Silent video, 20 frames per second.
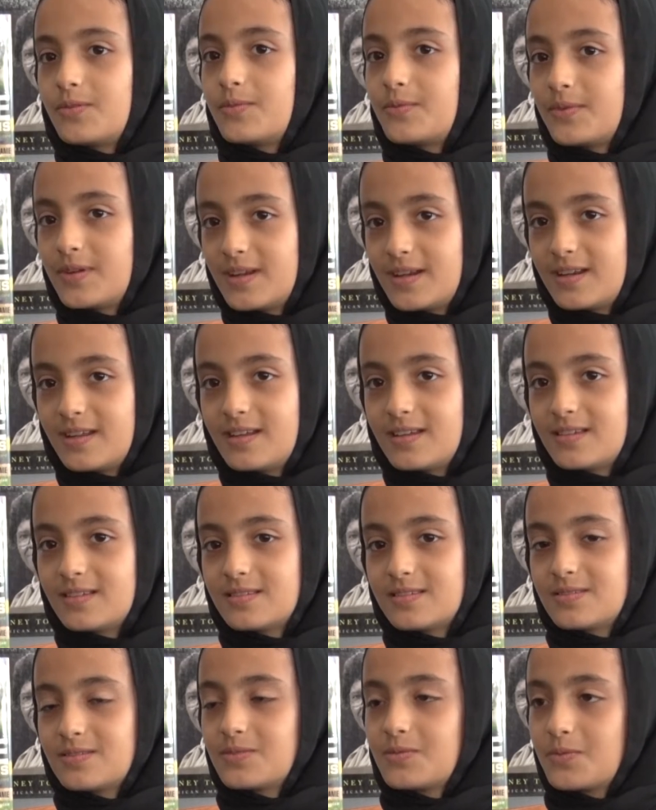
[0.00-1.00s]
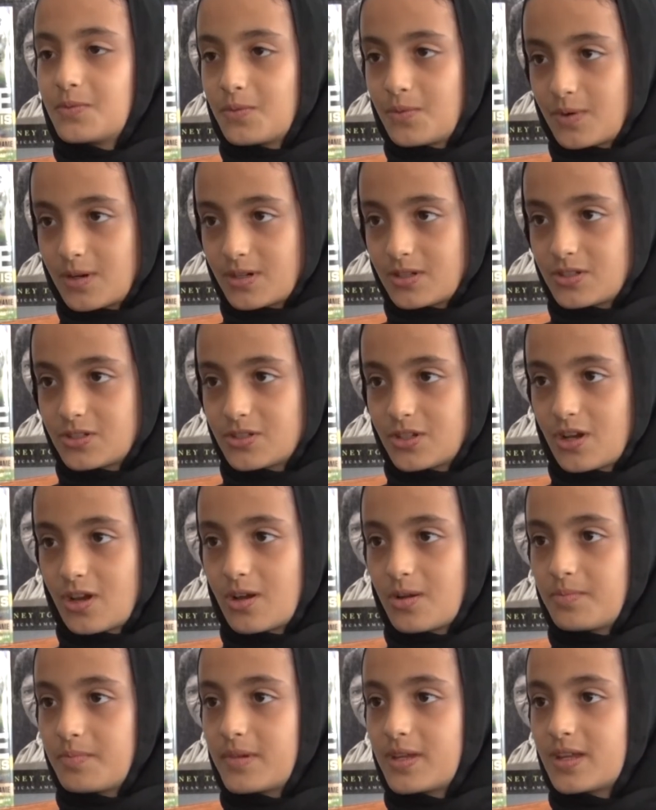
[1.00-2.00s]
Reading
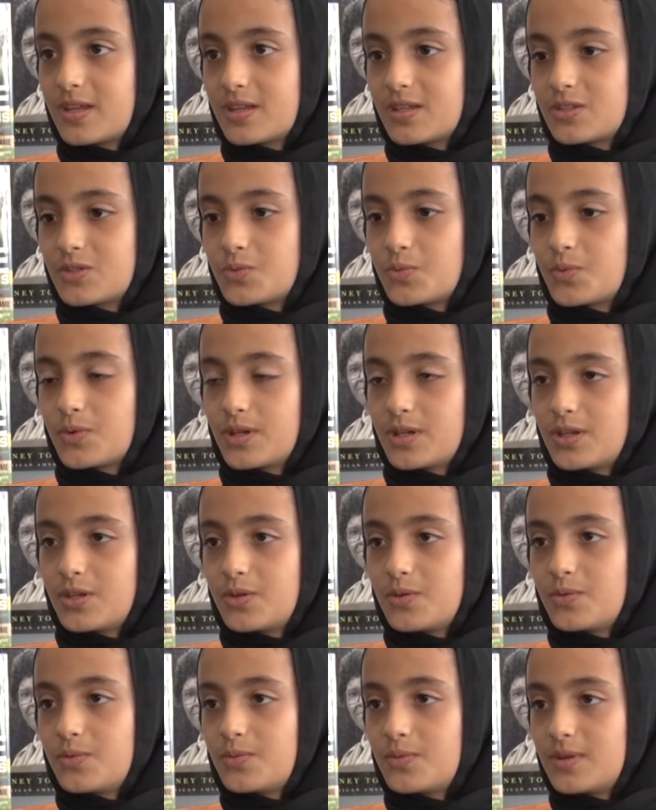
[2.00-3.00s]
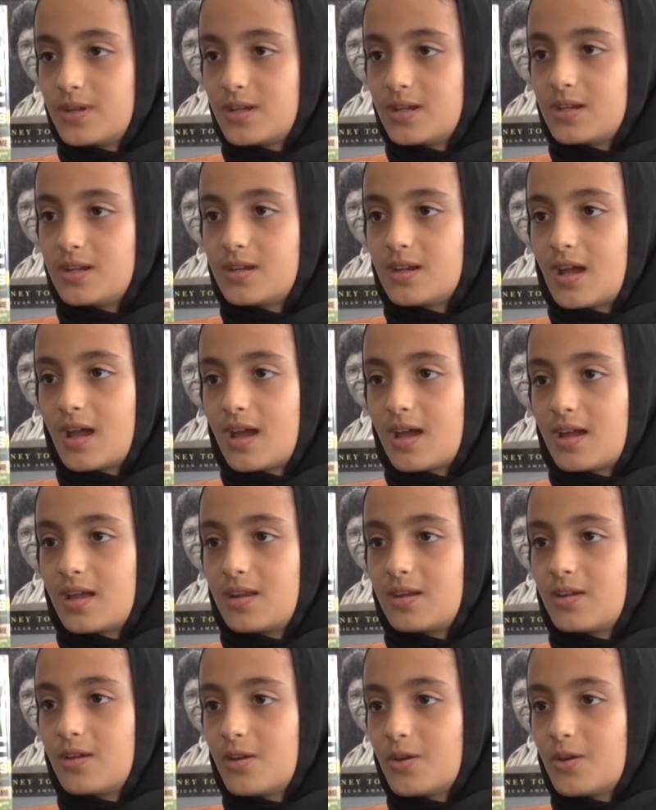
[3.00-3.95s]
workshop is when you read and